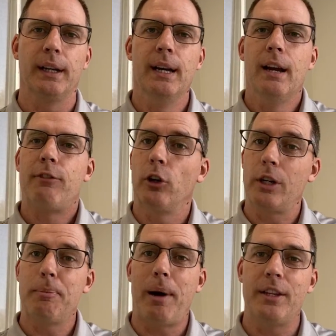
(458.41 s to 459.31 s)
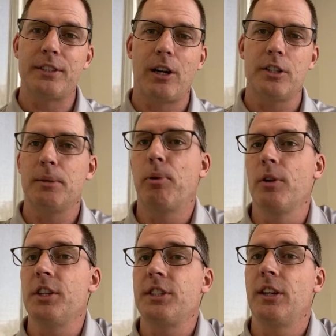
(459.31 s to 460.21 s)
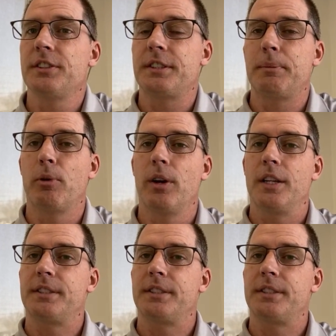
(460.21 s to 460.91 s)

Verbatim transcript: If you're looking to buy this car, support the channels that support us.